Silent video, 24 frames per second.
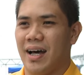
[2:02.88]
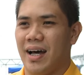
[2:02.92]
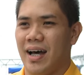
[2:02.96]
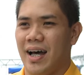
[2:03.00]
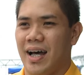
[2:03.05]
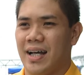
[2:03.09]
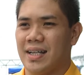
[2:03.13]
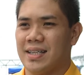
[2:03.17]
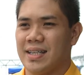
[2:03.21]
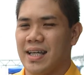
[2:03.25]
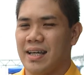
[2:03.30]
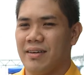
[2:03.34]

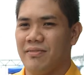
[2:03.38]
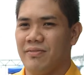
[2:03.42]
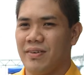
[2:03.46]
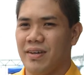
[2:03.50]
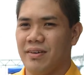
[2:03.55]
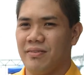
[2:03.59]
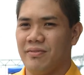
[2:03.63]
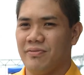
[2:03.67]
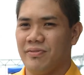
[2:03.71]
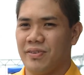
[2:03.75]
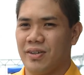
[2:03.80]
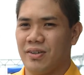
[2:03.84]
Uh,
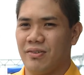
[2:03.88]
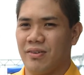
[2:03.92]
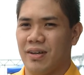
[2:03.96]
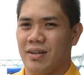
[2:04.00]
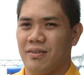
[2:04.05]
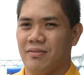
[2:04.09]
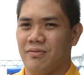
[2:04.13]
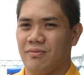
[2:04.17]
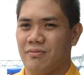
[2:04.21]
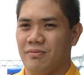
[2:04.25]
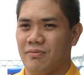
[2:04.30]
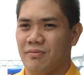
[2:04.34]
saving
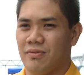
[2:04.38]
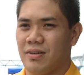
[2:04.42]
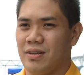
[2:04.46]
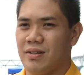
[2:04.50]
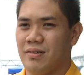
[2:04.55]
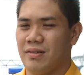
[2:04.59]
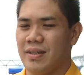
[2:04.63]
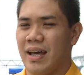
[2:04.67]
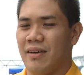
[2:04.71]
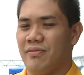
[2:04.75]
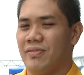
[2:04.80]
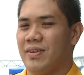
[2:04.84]
fuel
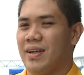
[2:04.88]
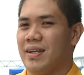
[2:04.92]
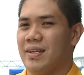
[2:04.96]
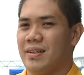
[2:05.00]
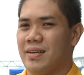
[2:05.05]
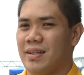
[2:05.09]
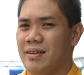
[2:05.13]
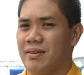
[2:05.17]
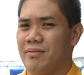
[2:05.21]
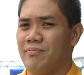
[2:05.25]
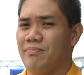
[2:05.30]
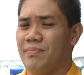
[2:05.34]
will
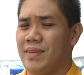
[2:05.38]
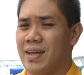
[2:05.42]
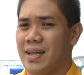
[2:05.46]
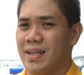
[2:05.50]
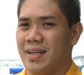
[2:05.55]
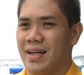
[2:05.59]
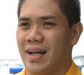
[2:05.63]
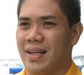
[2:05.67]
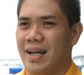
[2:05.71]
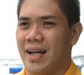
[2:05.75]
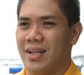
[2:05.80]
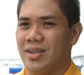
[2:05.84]
definitely
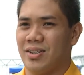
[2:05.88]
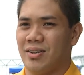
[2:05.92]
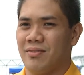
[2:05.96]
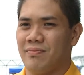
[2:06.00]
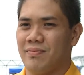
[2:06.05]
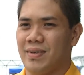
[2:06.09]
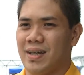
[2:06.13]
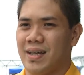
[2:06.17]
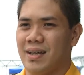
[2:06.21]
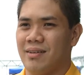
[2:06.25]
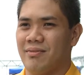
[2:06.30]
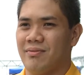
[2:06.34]
mean a lot to
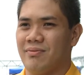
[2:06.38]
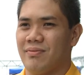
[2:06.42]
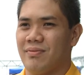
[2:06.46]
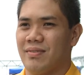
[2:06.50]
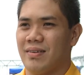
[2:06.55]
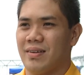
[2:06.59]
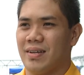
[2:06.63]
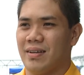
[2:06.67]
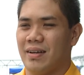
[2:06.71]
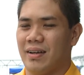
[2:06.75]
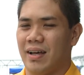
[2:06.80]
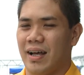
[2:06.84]
me
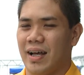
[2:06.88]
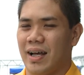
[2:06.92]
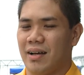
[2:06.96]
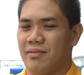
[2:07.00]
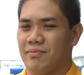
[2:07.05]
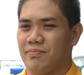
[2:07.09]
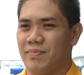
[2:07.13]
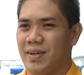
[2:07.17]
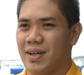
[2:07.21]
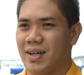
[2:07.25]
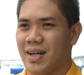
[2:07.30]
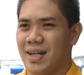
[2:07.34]

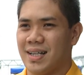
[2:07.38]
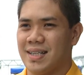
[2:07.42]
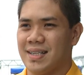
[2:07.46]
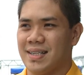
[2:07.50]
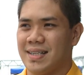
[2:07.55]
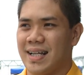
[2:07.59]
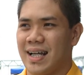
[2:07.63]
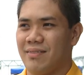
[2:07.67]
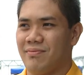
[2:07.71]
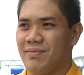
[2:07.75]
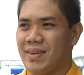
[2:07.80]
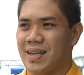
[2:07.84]
because
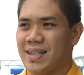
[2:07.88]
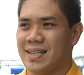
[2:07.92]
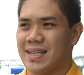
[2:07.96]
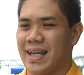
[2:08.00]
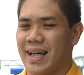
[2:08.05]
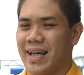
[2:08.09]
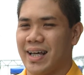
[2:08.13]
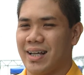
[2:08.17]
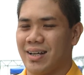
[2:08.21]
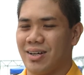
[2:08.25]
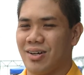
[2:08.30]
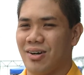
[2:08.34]
that means
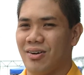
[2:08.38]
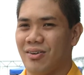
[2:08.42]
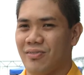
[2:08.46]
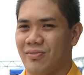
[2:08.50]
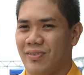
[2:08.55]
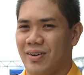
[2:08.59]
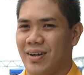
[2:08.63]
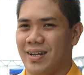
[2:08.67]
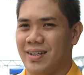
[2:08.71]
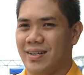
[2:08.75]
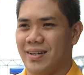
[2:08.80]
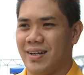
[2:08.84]
I can go
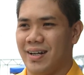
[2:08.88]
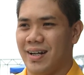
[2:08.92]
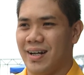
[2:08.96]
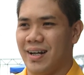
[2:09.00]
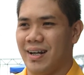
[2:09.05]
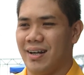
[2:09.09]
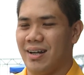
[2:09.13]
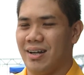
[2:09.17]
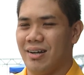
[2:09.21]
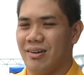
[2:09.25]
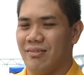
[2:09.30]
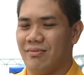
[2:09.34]

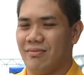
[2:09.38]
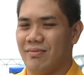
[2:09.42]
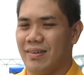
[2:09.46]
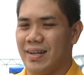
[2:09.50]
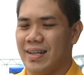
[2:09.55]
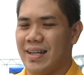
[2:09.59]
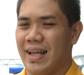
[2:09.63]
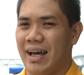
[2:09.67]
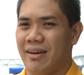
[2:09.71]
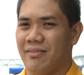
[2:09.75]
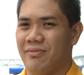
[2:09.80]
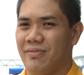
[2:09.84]
further
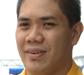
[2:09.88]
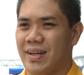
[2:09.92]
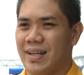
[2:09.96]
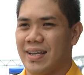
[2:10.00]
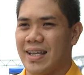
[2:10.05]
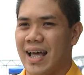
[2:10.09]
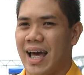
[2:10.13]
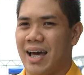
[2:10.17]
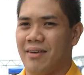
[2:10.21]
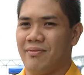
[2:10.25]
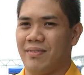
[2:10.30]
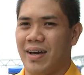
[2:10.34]
with every
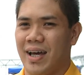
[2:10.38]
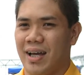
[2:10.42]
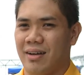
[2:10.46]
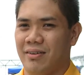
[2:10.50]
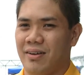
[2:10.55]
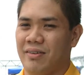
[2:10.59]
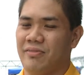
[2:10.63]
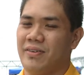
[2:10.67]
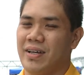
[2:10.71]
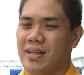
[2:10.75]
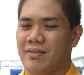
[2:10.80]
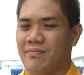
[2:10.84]
time I
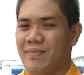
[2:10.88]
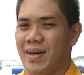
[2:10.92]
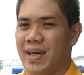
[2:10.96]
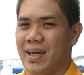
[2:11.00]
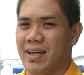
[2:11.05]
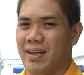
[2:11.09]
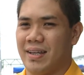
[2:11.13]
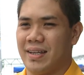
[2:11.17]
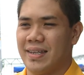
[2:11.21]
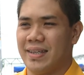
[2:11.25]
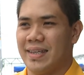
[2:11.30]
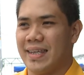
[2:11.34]
refill
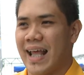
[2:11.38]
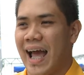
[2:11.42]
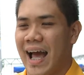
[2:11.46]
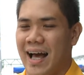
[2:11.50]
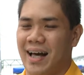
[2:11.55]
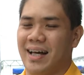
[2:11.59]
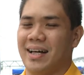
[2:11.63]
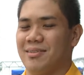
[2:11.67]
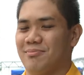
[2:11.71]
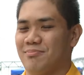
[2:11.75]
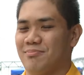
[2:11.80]
my tank.